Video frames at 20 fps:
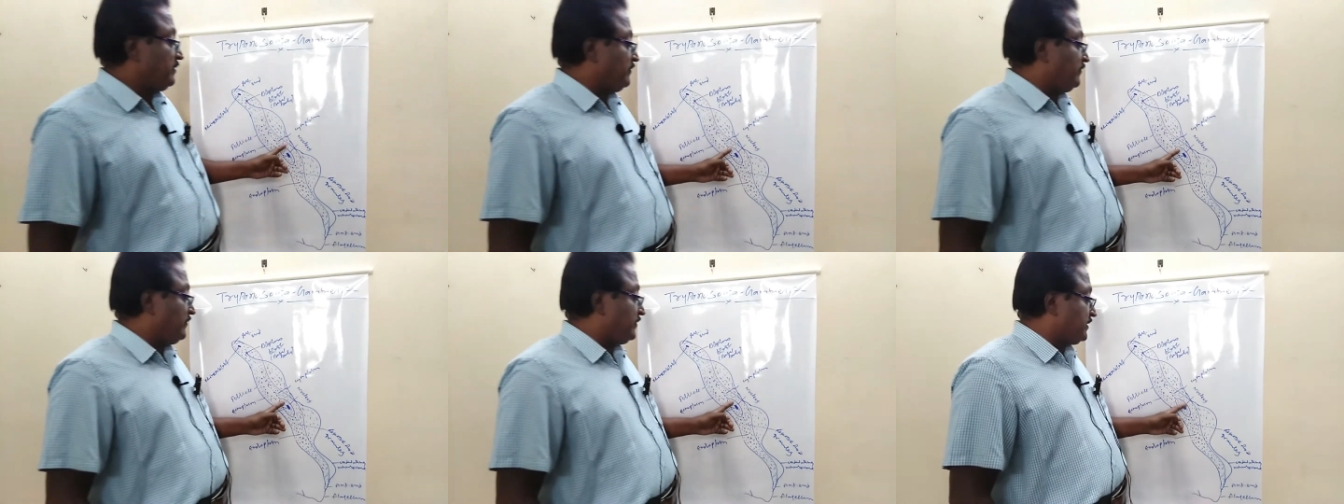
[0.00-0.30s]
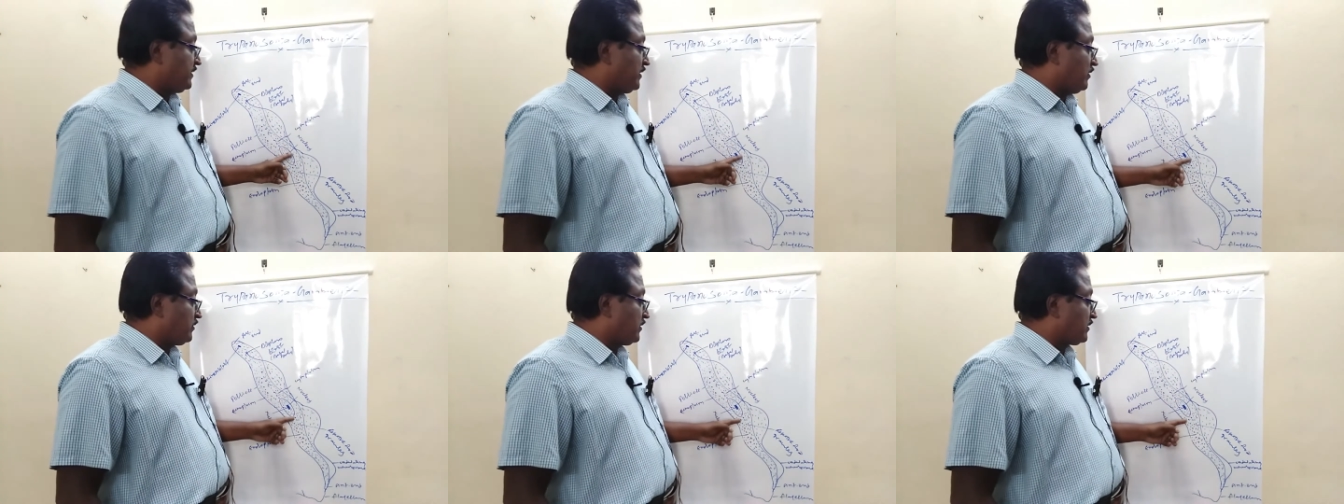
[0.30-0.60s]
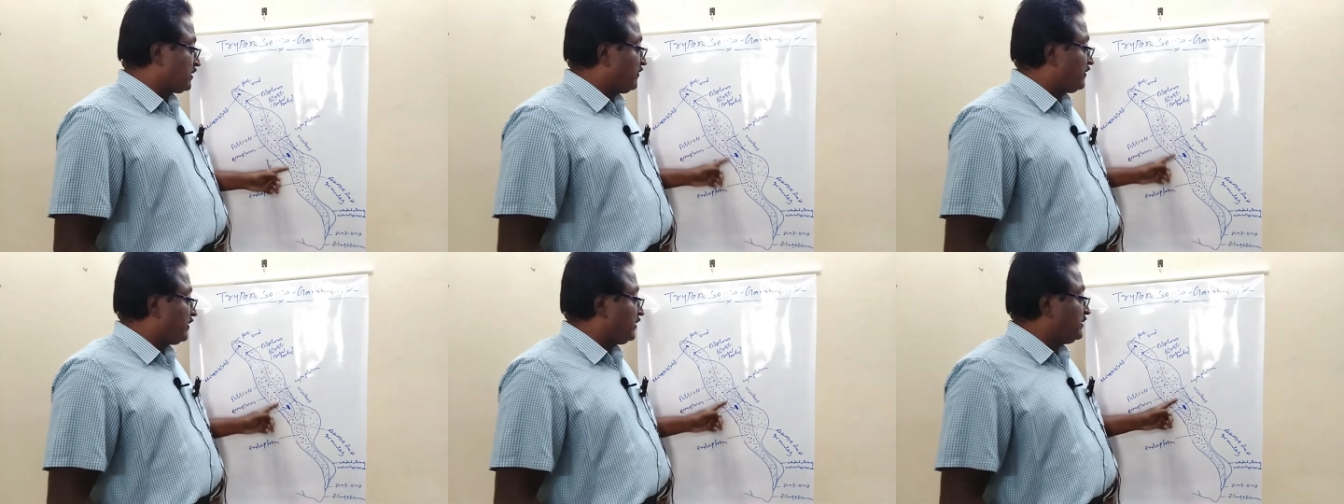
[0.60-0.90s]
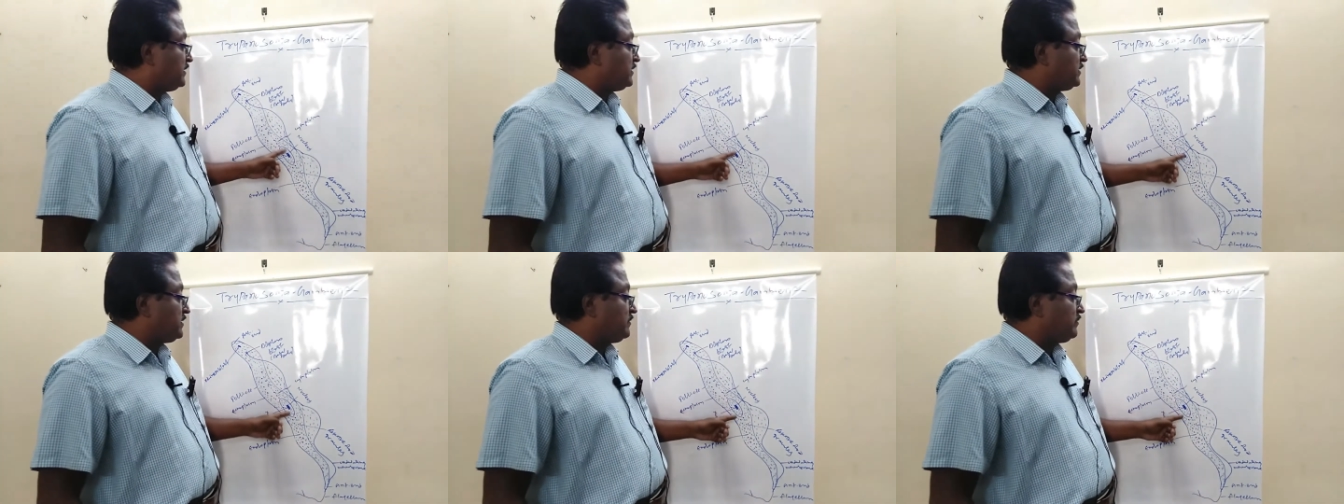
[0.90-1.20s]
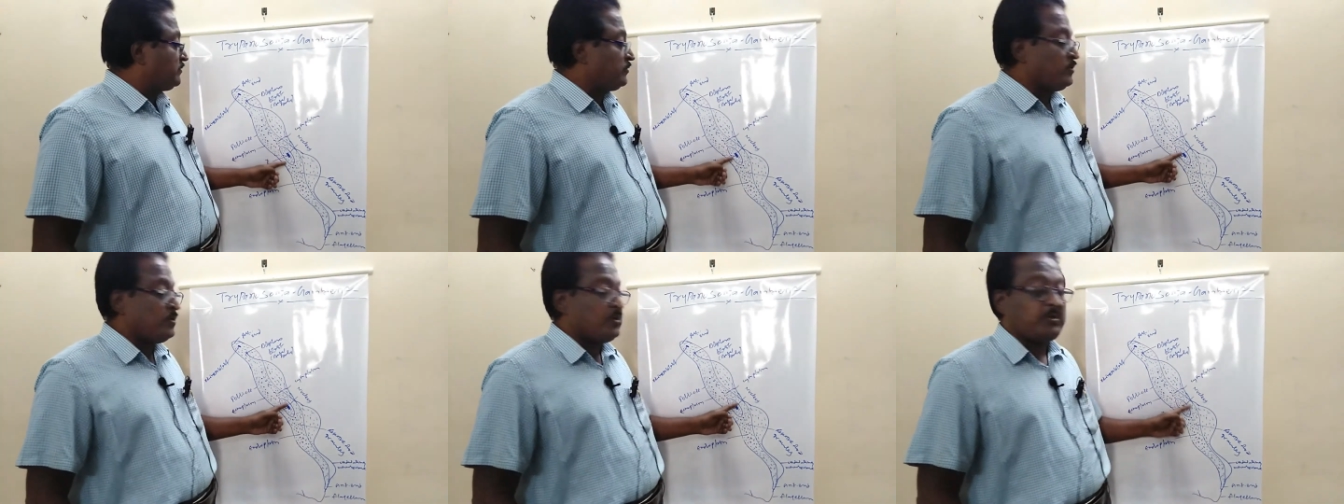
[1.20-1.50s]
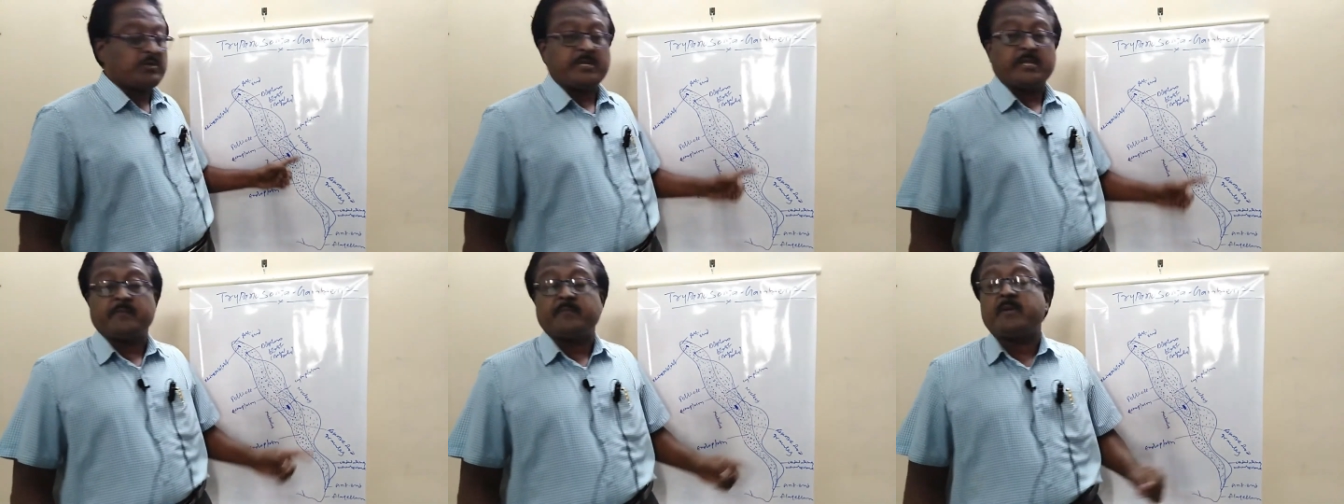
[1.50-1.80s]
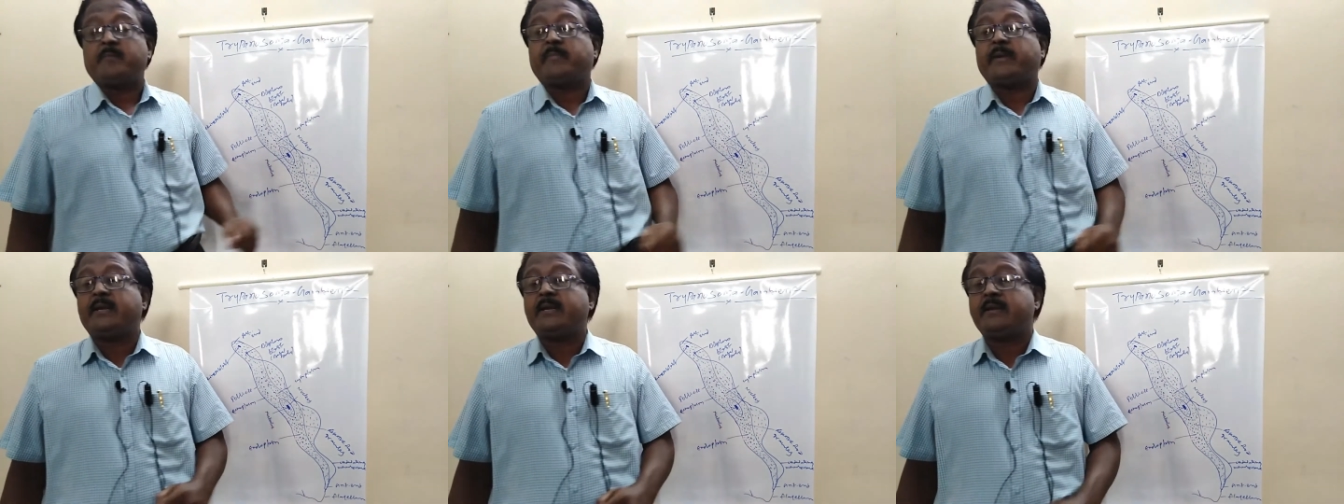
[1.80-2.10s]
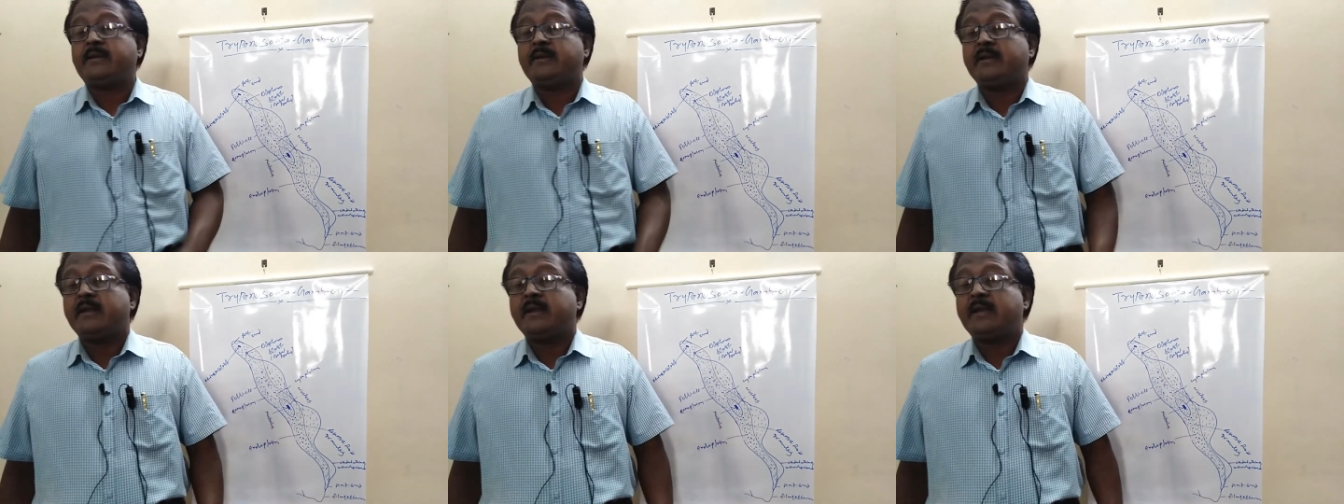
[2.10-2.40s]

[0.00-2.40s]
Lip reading: which is auto covering is nuclear membrane,